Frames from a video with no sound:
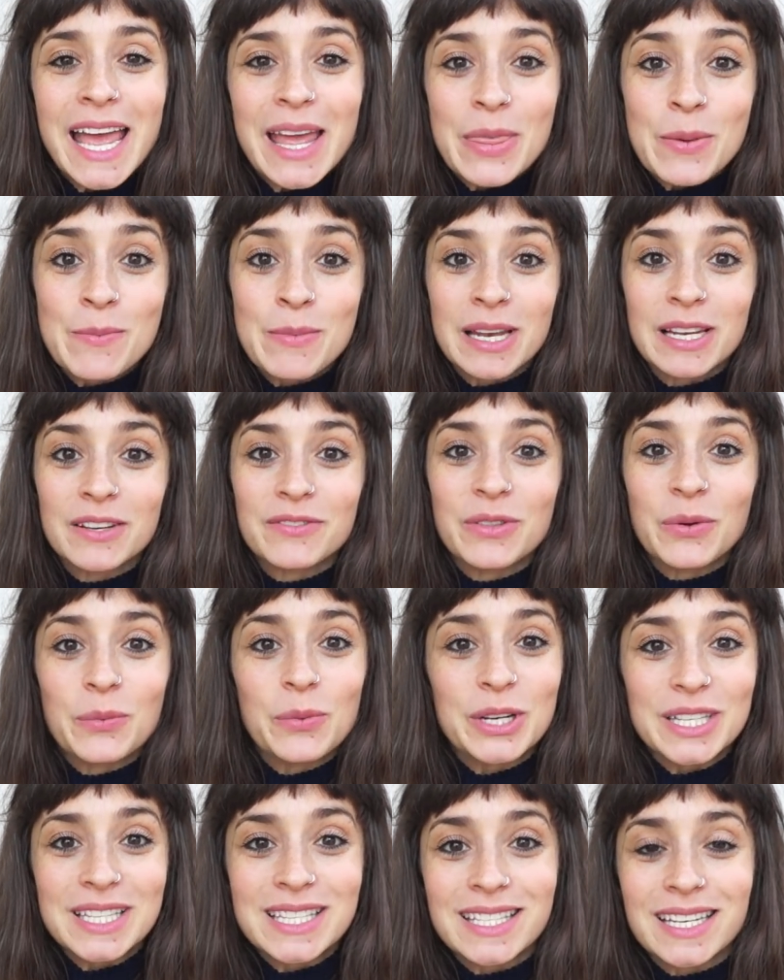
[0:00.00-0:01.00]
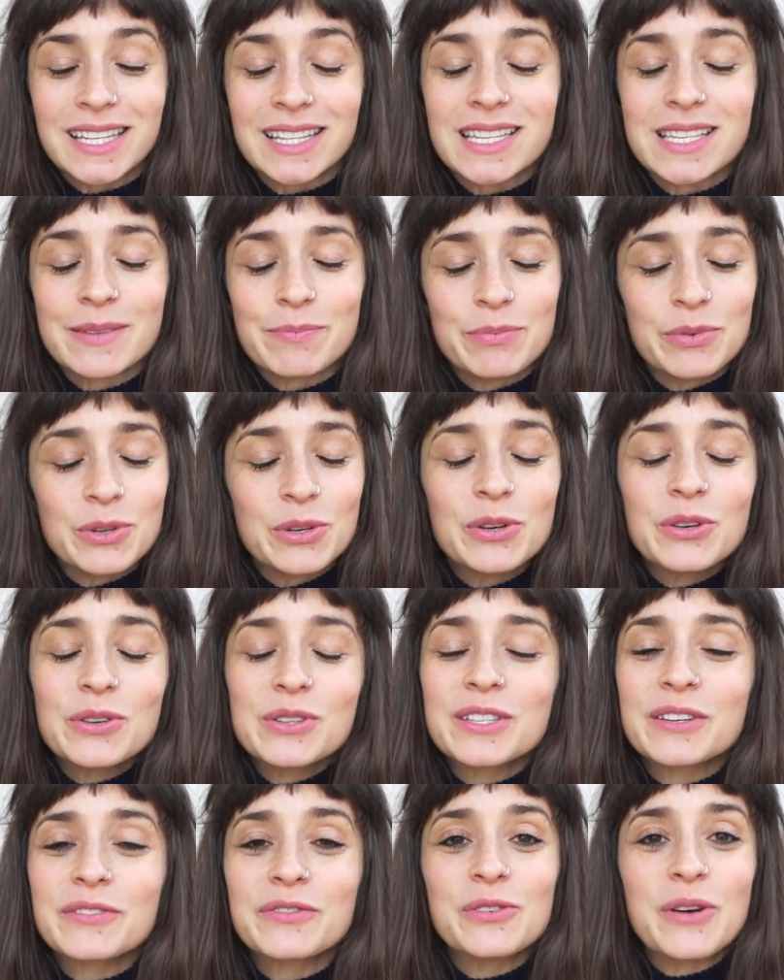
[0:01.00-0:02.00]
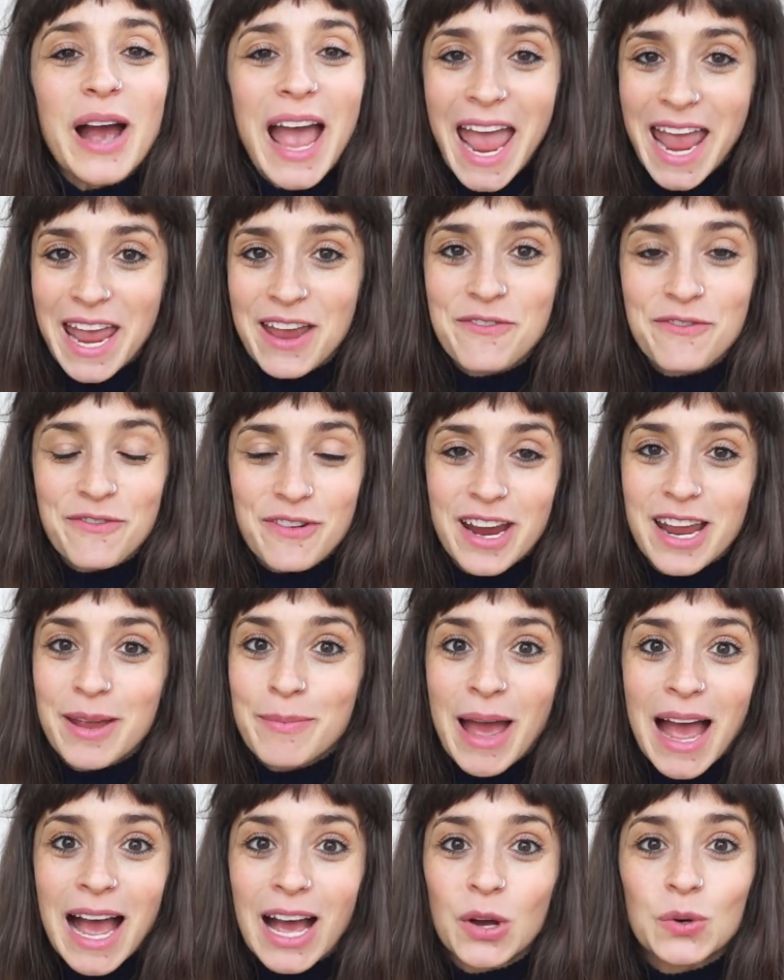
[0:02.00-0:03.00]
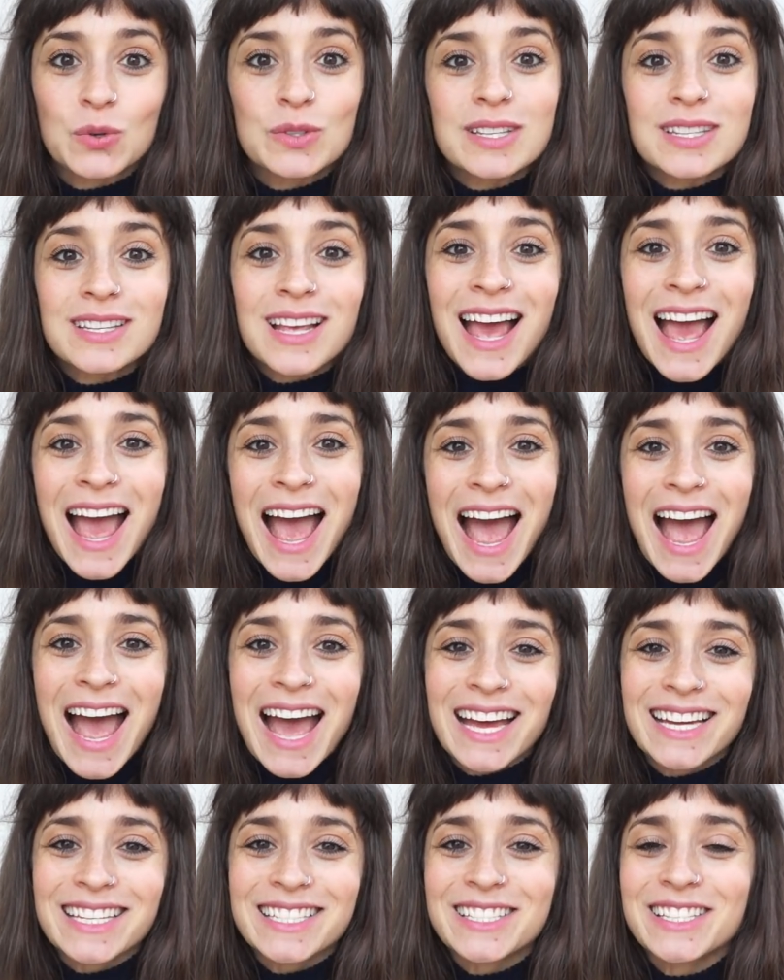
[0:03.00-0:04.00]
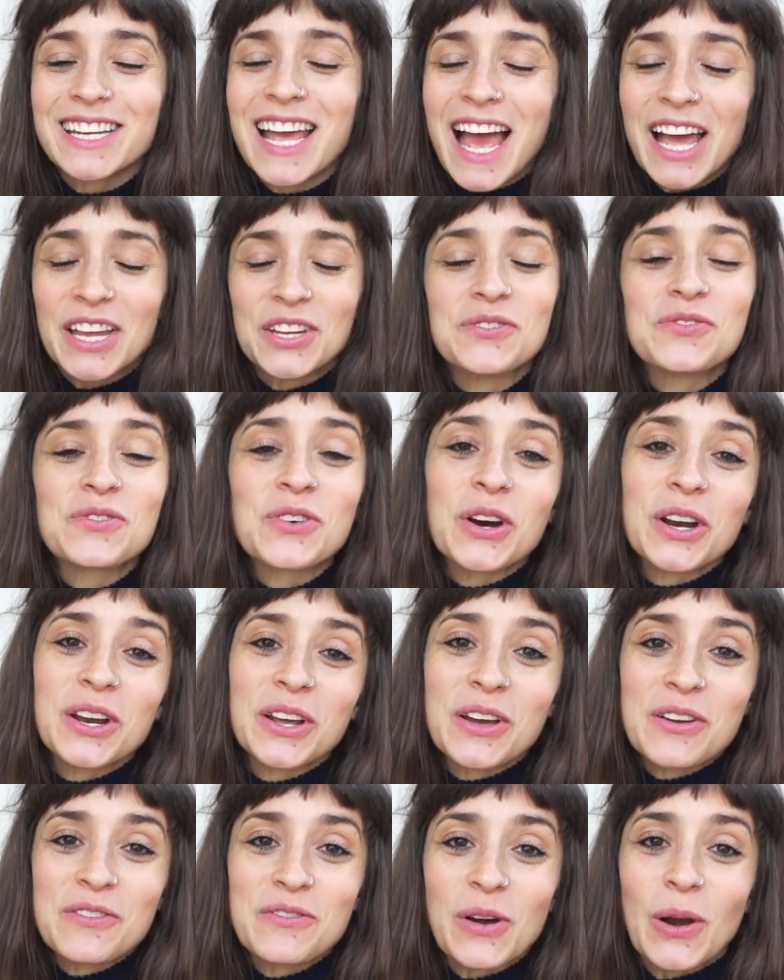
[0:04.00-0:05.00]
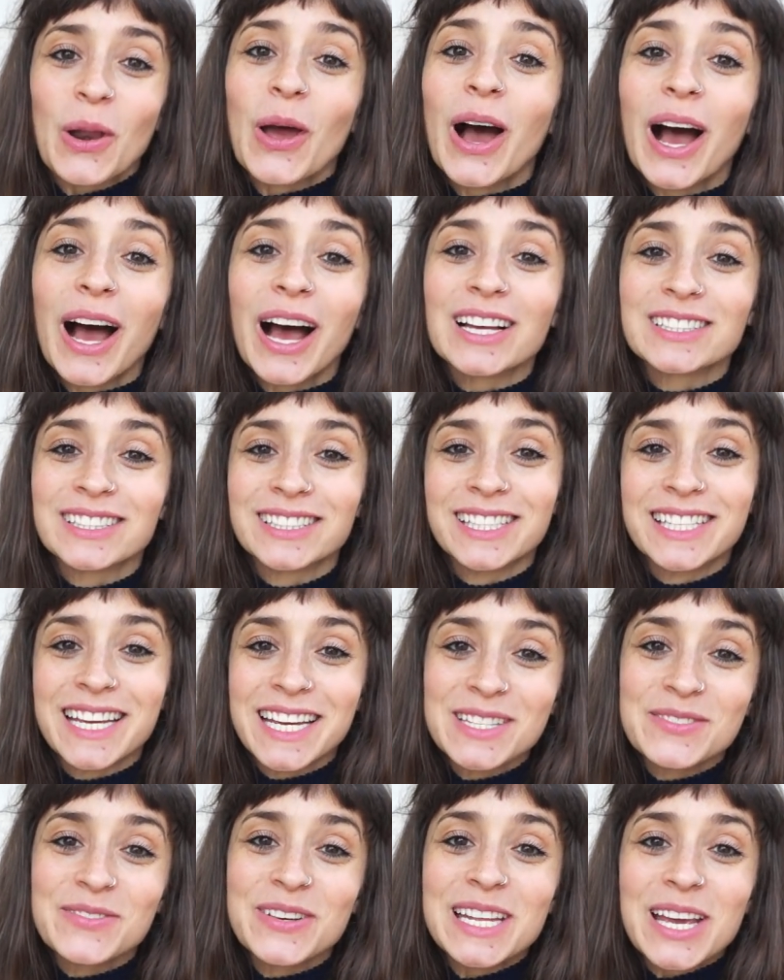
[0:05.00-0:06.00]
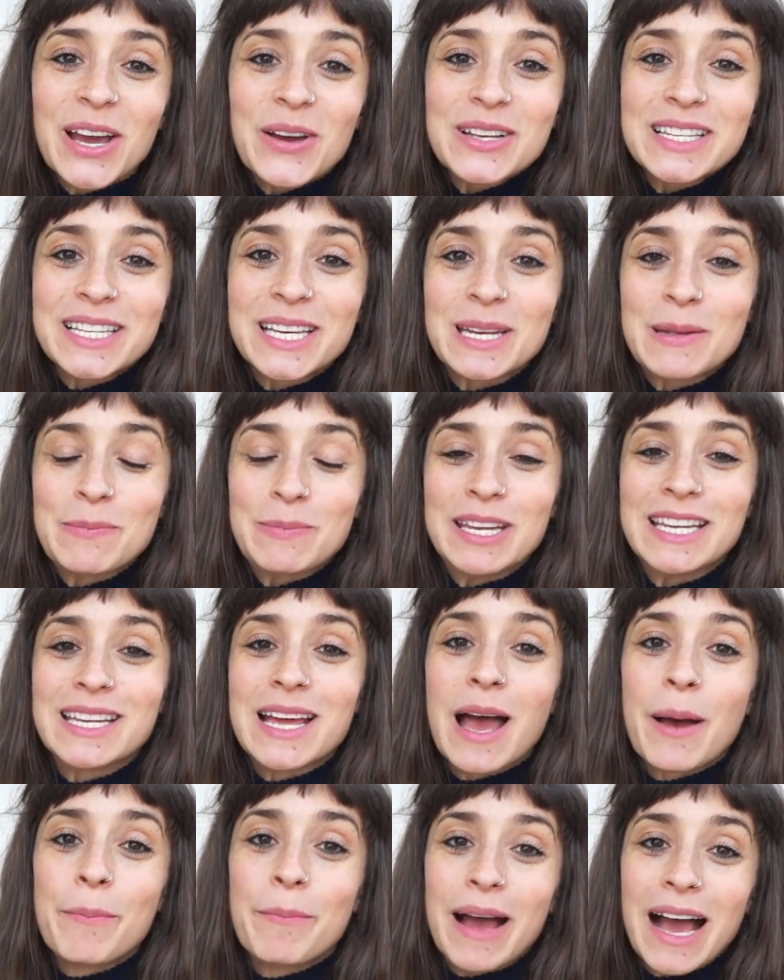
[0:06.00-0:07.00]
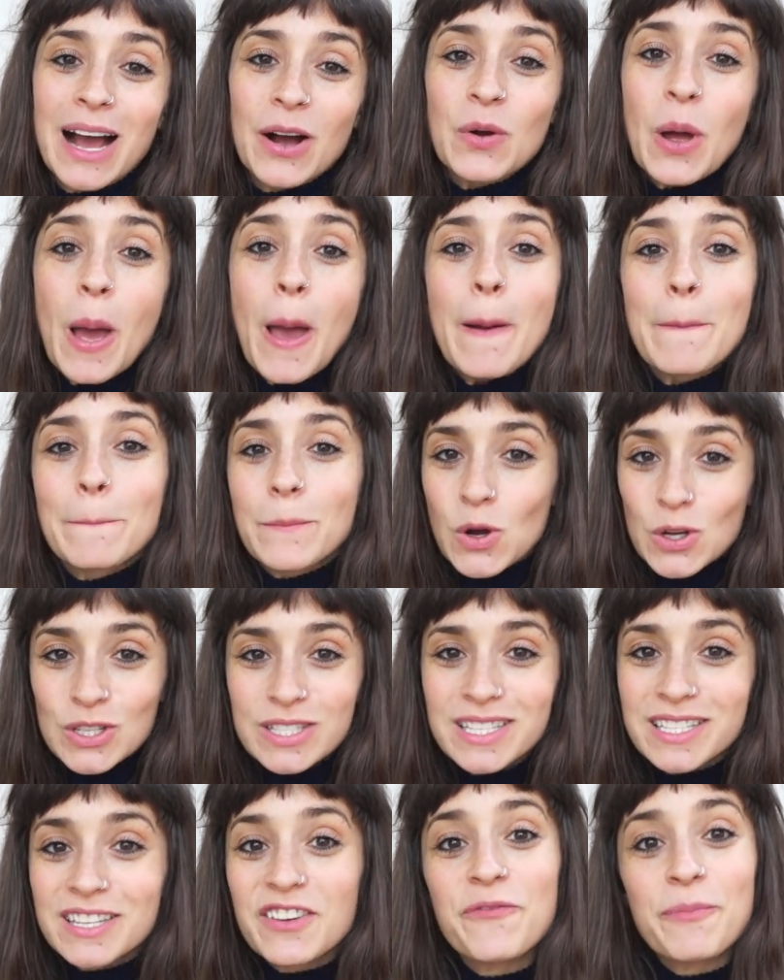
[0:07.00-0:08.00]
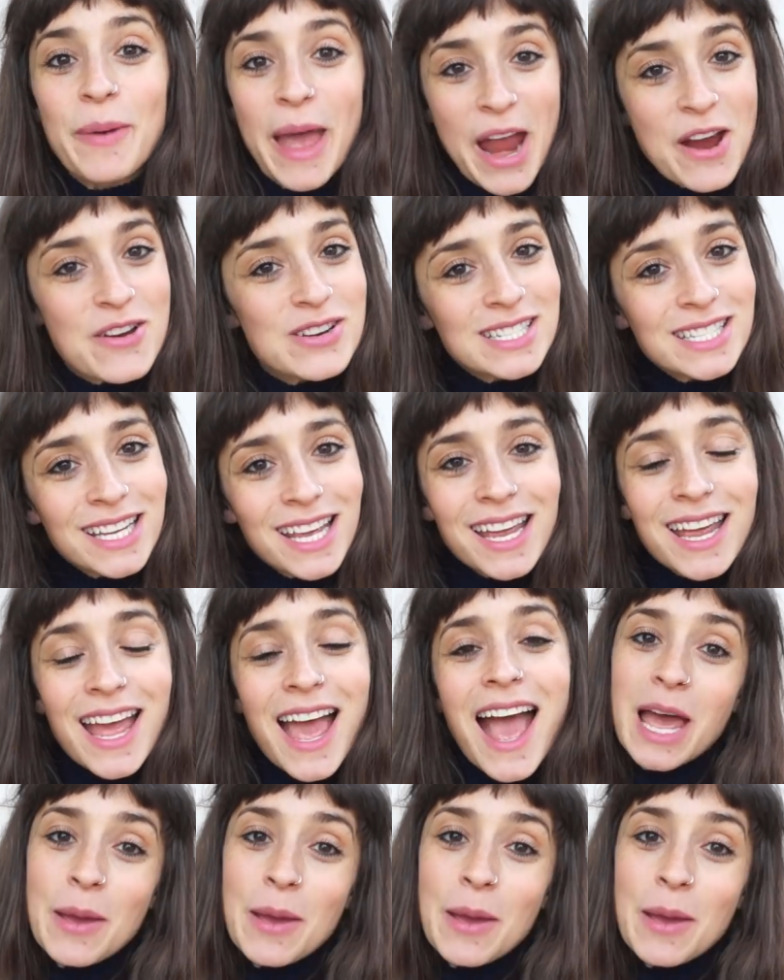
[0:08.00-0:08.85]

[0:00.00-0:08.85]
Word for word: in the middle of the woods in this beautiful A-frame house, and yeah, you've got to go follow her. Today's video is going to be about positive parenting.